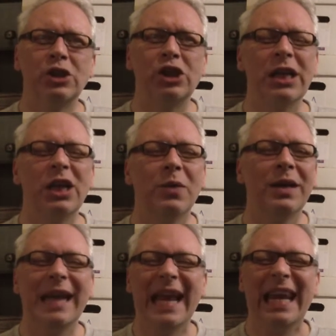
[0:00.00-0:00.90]

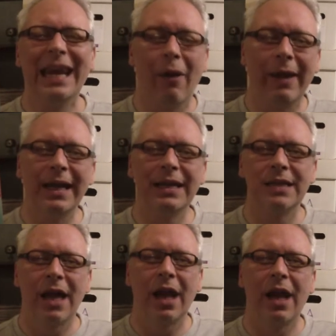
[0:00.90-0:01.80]
genuinely liked,
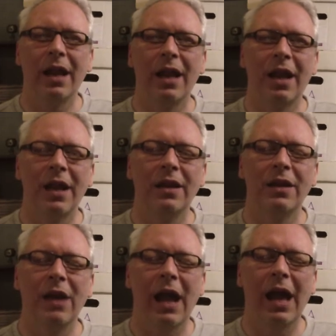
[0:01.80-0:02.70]

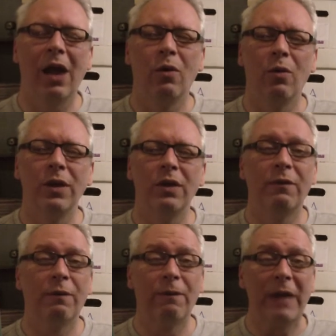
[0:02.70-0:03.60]
and how you
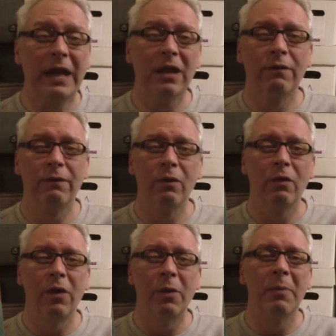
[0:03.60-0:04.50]
feel
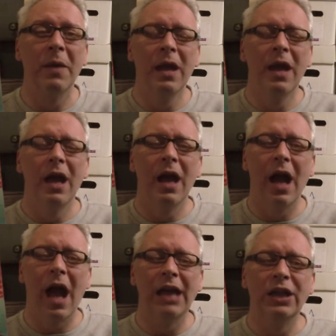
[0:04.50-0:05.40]
for them,
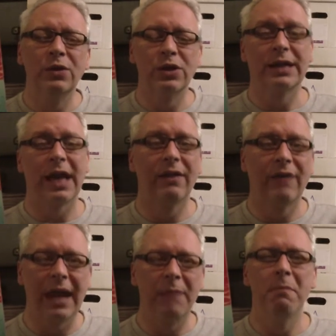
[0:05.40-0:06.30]
and you just kind of
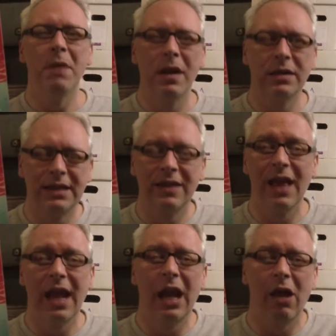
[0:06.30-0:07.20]
get immersed in
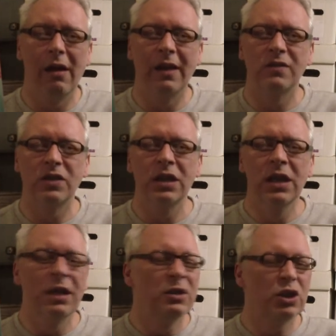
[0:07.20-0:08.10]
their lives.
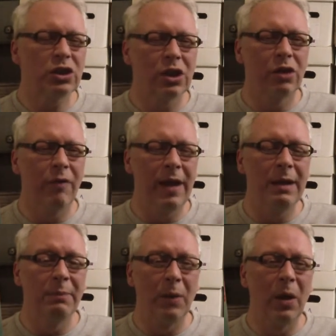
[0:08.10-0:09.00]
Just a
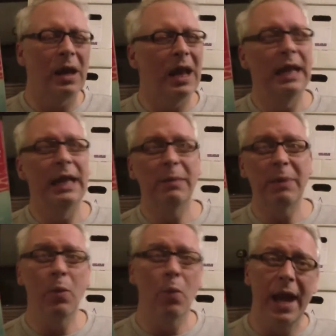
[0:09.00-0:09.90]
great book. A little
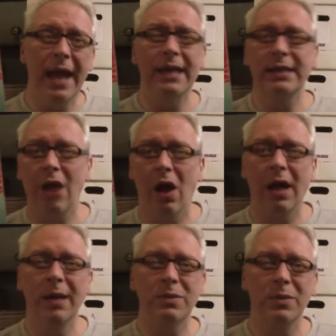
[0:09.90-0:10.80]
bit weird at
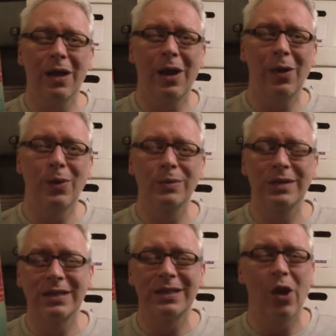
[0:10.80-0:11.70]
times with the whole
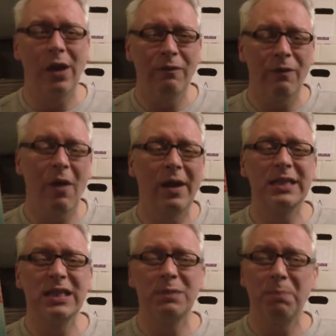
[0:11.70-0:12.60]
sci-fi
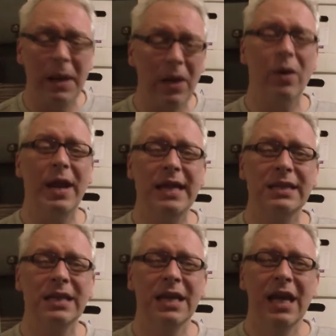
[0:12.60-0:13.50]
spin on
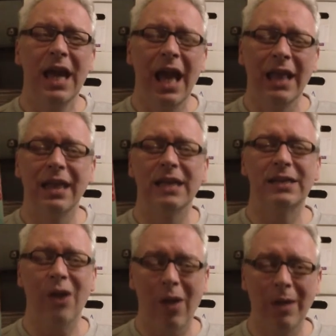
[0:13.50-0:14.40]
it and the
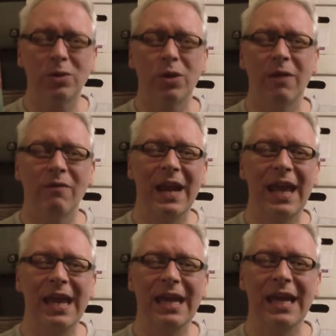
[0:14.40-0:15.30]
time
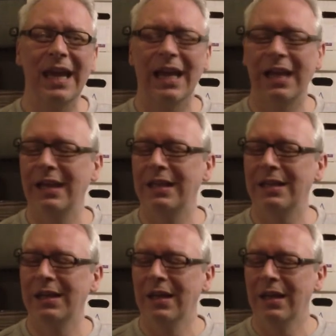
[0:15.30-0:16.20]
traveling, and
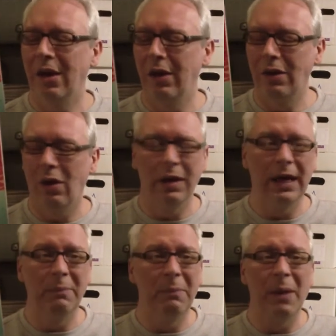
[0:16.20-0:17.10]

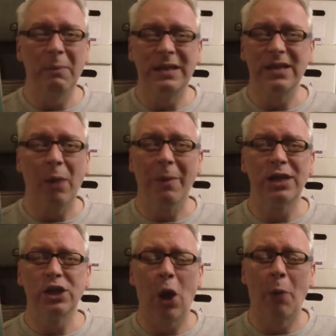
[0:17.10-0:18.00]
it might be
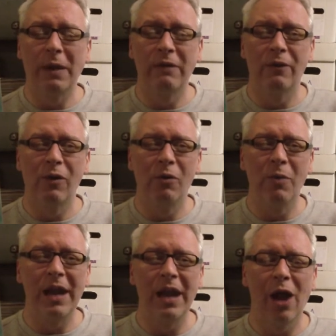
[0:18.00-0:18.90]
dimension hopping for all
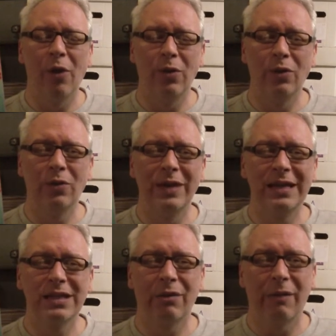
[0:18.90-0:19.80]
we know, and all
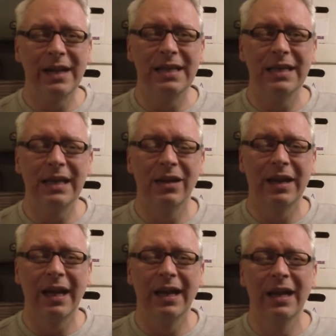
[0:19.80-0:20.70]
these crazy
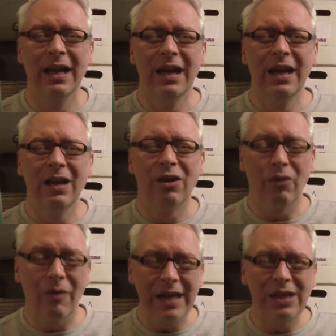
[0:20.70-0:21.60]
looking
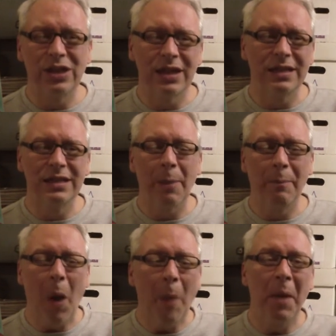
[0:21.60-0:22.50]
creatures
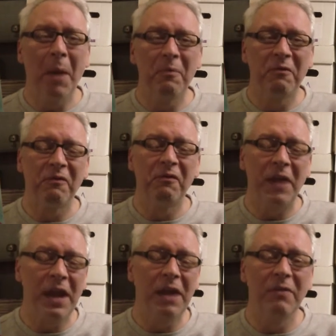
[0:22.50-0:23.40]
that pop up
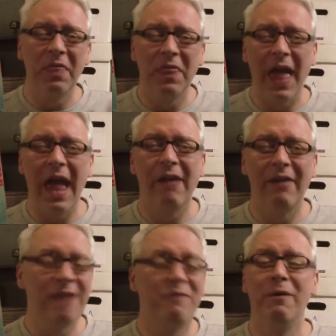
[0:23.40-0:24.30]
here and there
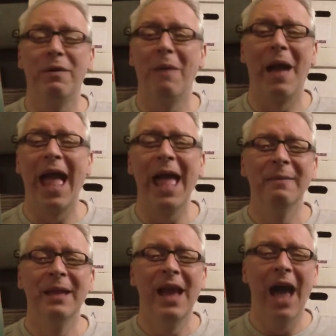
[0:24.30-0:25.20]
and everywhere,
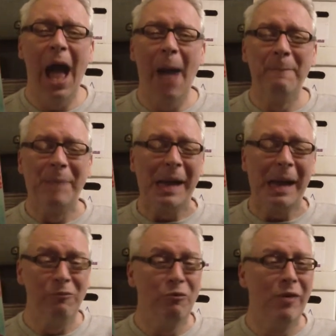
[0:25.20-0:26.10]
but
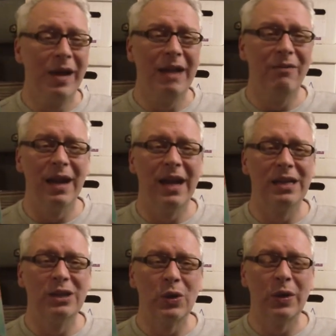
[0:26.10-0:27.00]
I'm really, really
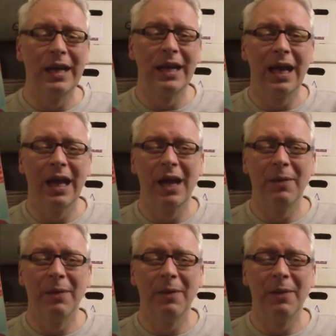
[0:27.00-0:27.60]
enjoying